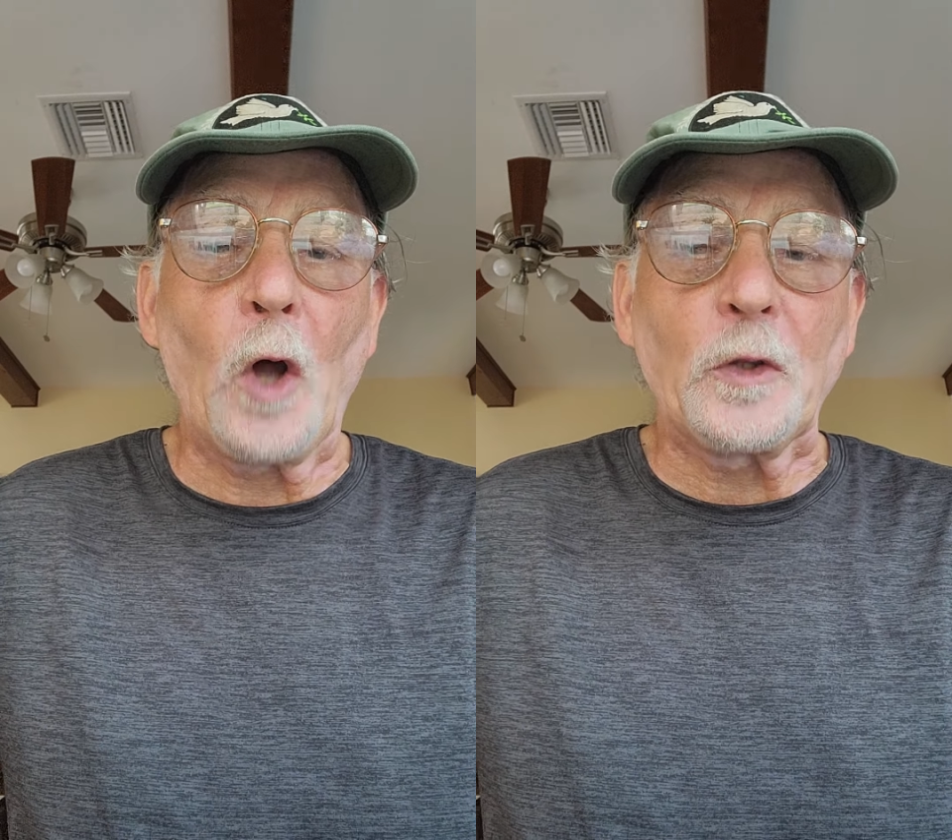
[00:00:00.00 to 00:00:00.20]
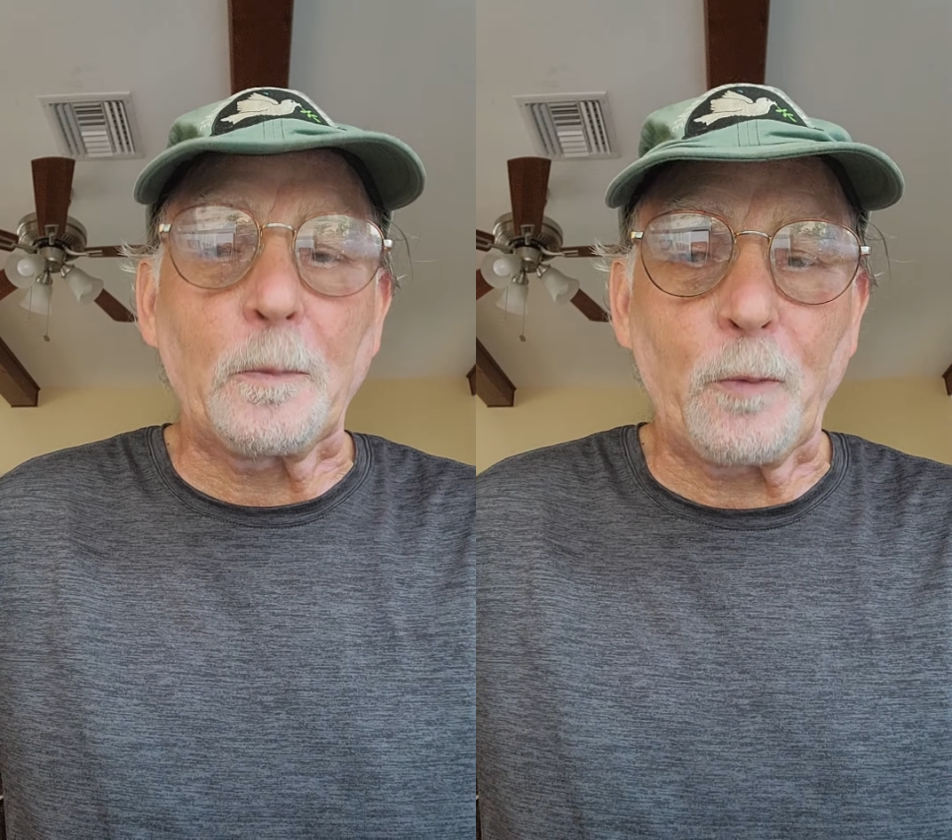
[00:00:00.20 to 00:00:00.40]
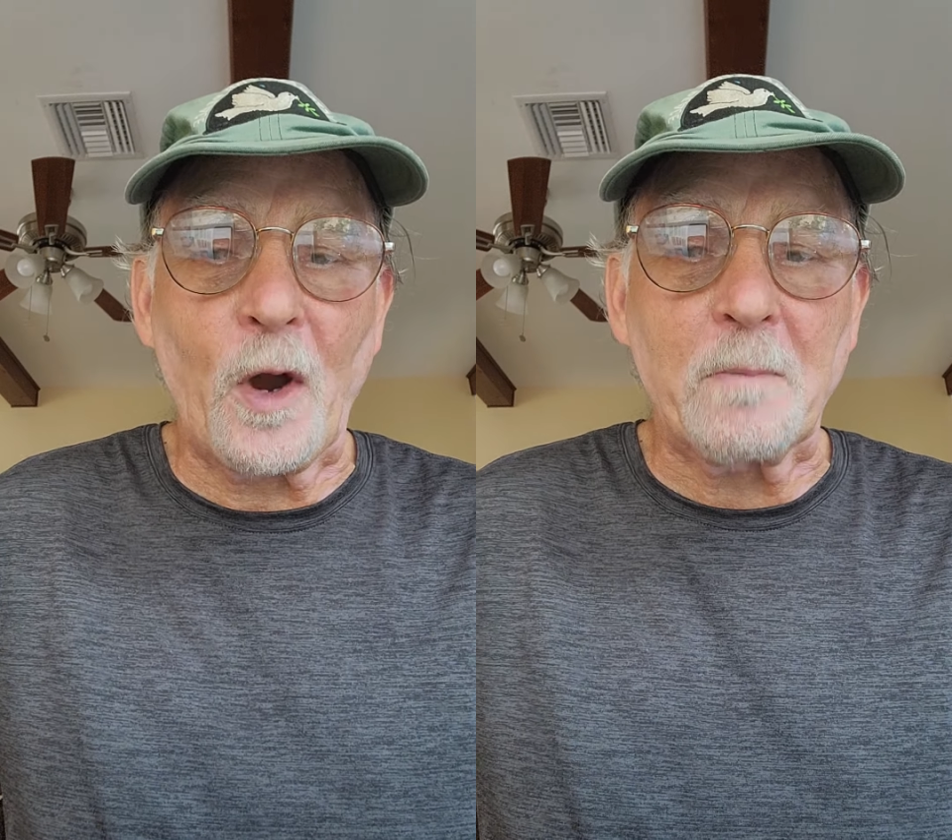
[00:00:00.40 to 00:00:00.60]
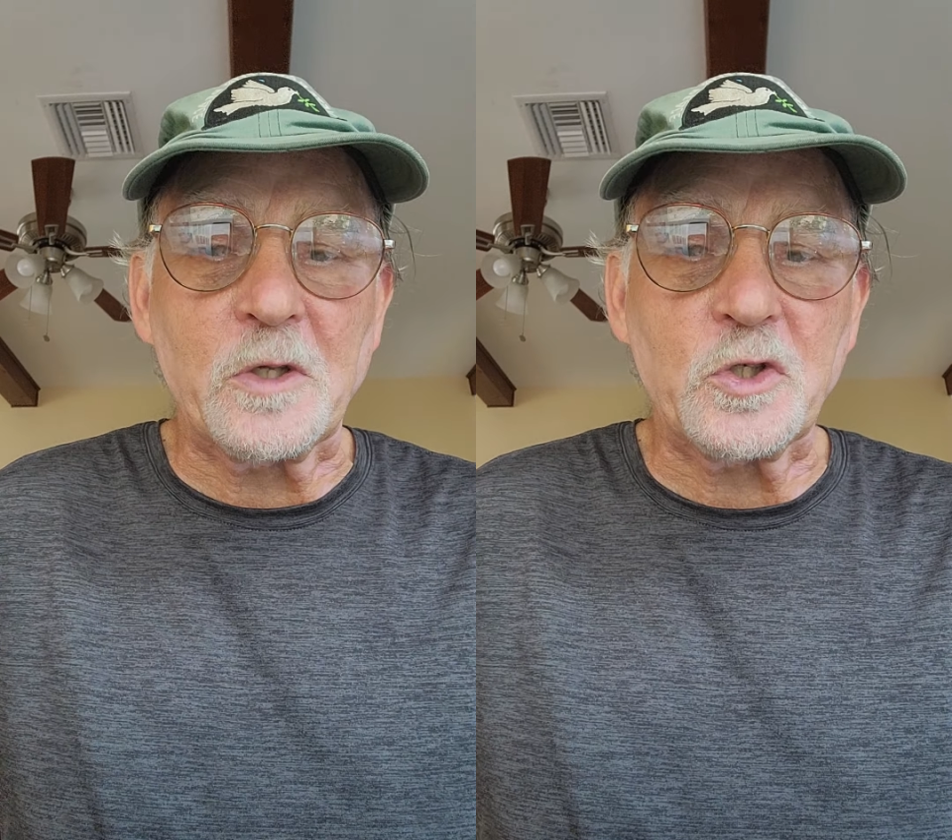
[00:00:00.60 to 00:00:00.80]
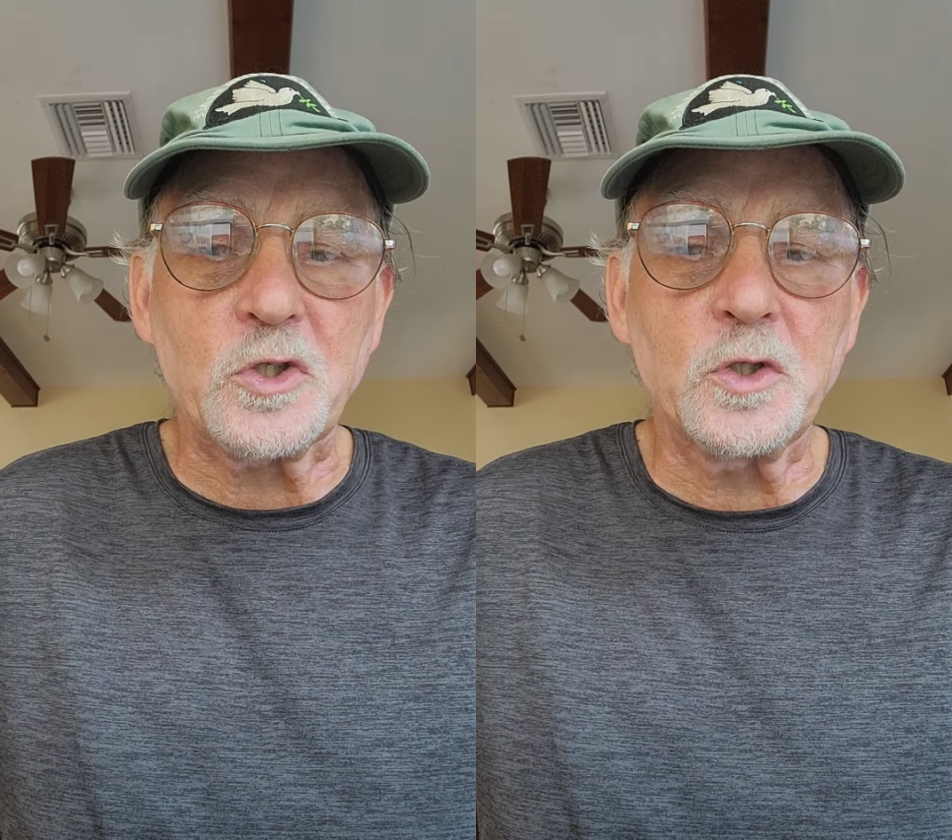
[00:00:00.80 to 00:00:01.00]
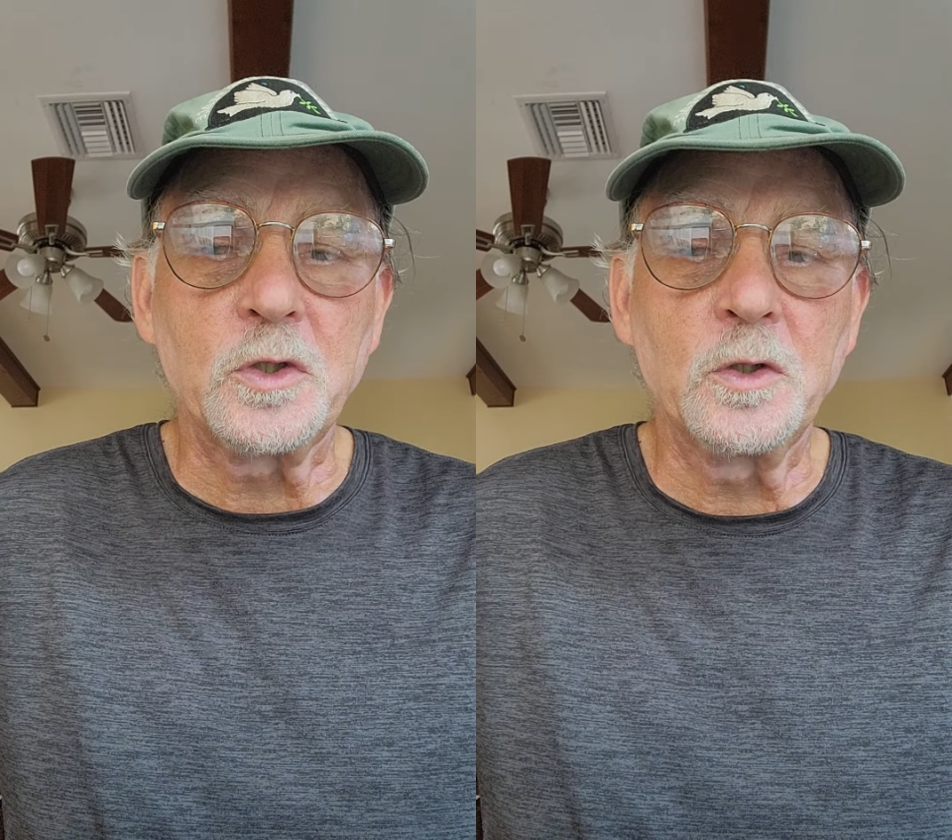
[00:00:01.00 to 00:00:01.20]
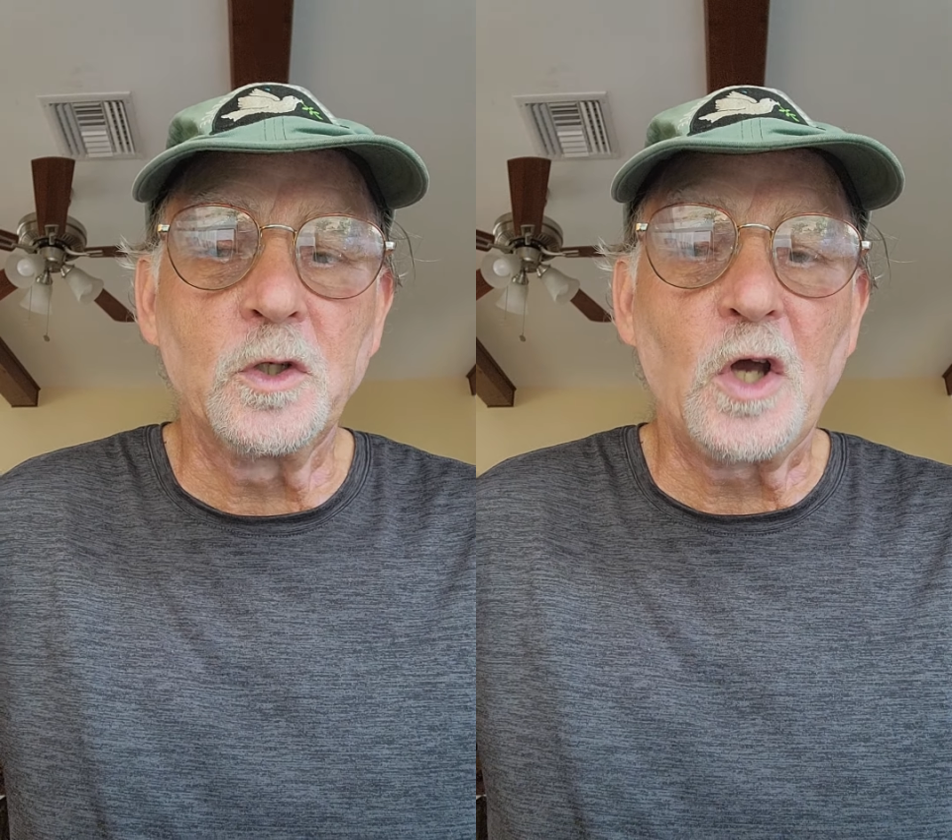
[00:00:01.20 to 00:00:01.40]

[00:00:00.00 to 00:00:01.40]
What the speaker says: on the premise